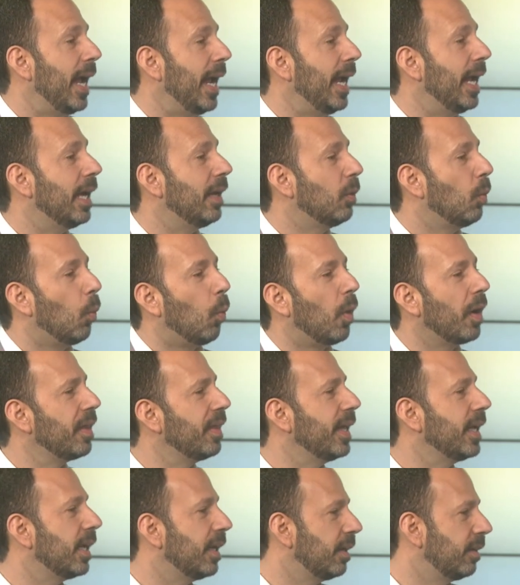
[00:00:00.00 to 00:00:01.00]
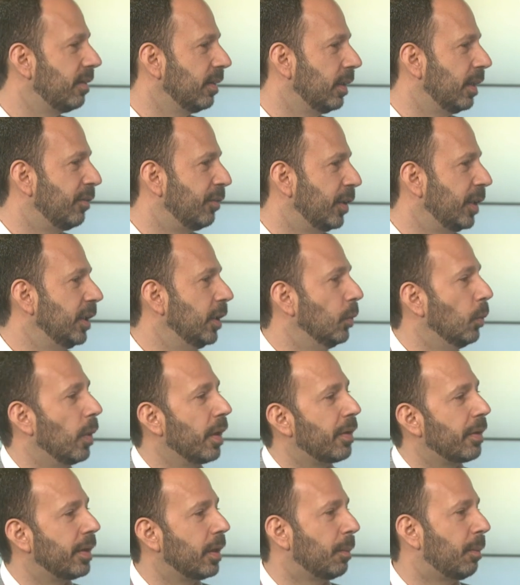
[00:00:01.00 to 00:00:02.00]
And what are they going to deliver to you?
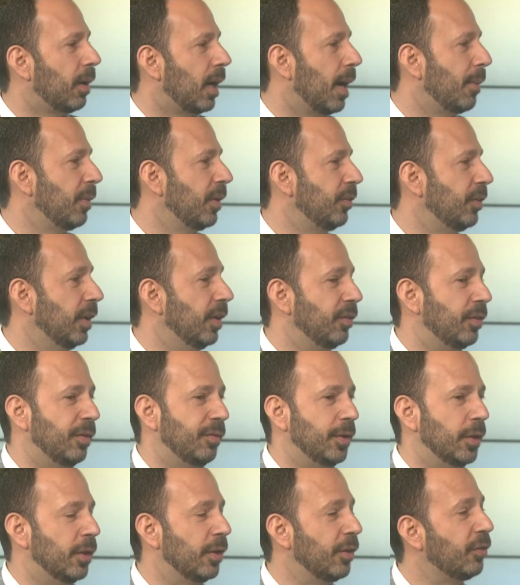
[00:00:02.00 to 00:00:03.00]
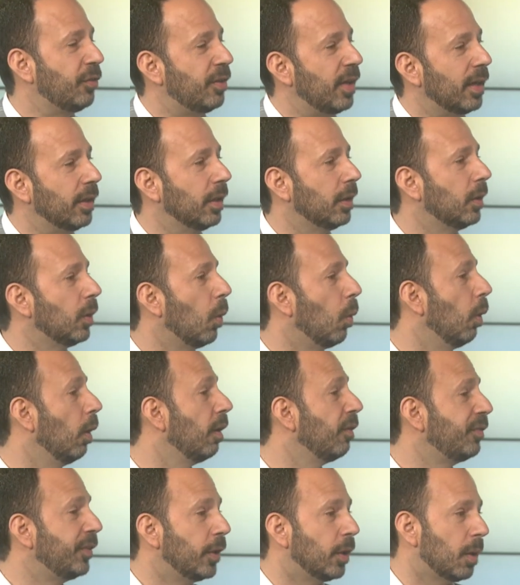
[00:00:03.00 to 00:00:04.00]
What are their promises? If you're a seller or
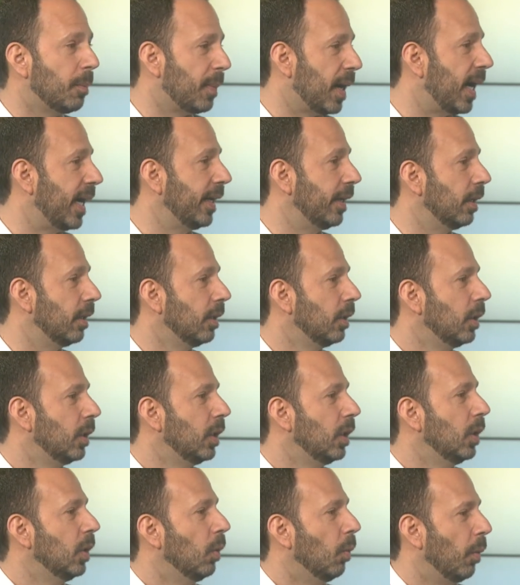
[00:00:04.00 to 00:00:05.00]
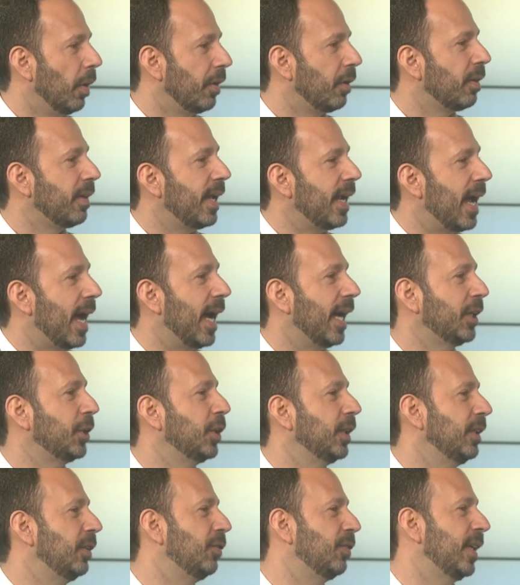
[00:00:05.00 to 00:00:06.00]
if you're a buyer, what are they
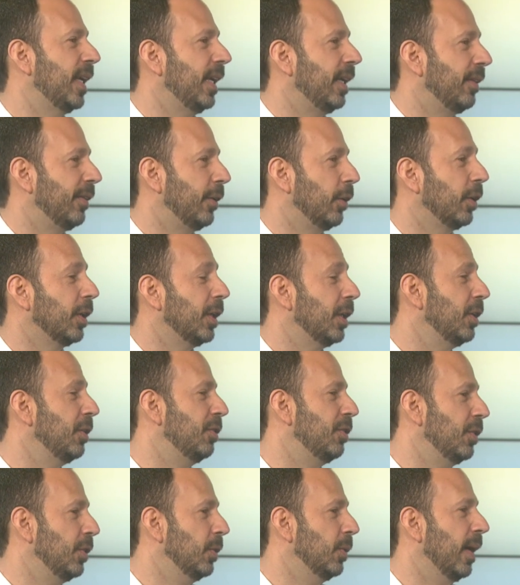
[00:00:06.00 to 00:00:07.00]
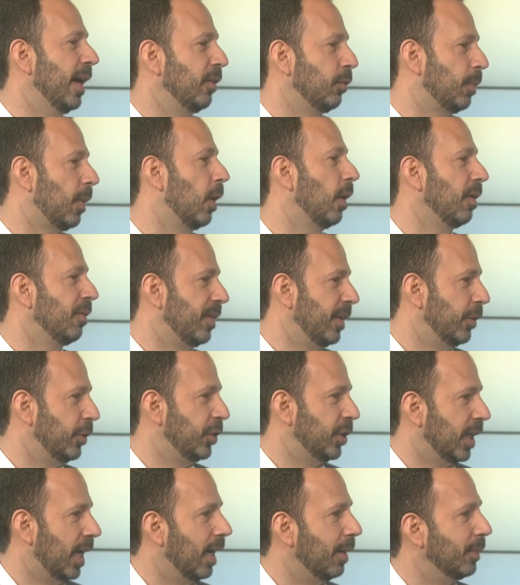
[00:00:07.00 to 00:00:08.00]
actually saying they're going to do as part of their
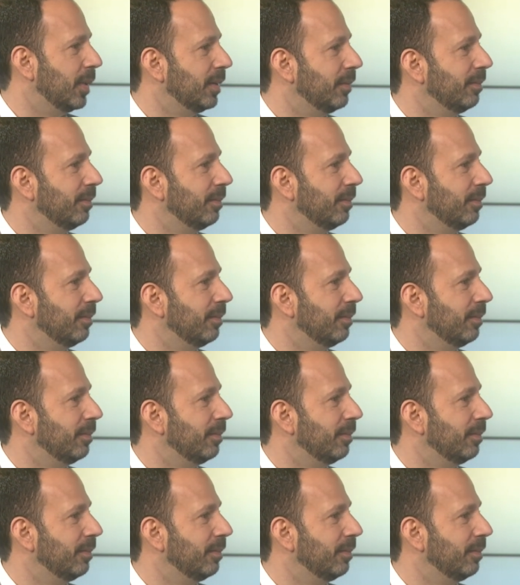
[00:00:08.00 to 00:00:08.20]
job?